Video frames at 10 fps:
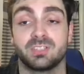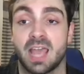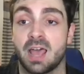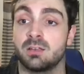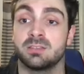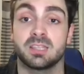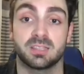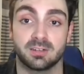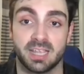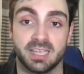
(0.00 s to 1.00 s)
talent that
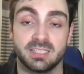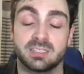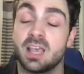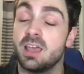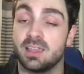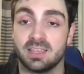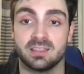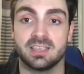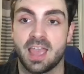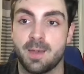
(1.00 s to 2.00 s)
there is in
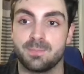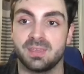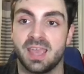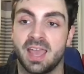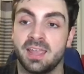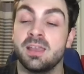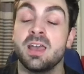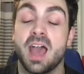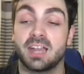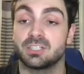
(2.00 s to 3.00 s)
the NBA,
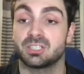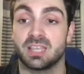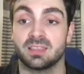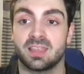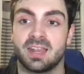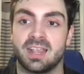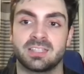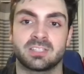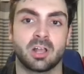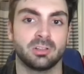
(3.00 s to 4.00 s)
I just think that
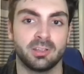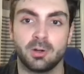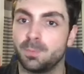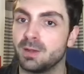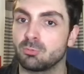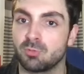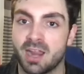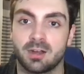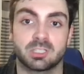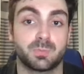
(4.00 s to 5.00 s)
it's a little bit
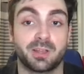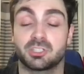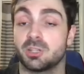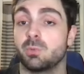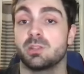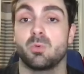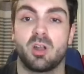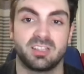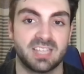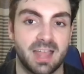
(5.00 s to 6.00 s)
rare, especially when you
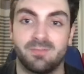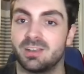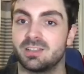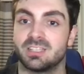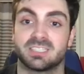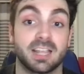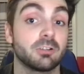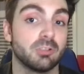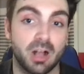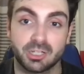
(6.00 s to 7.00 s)
want to dive into the
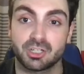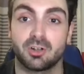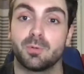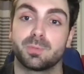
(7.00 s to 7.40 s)
psychological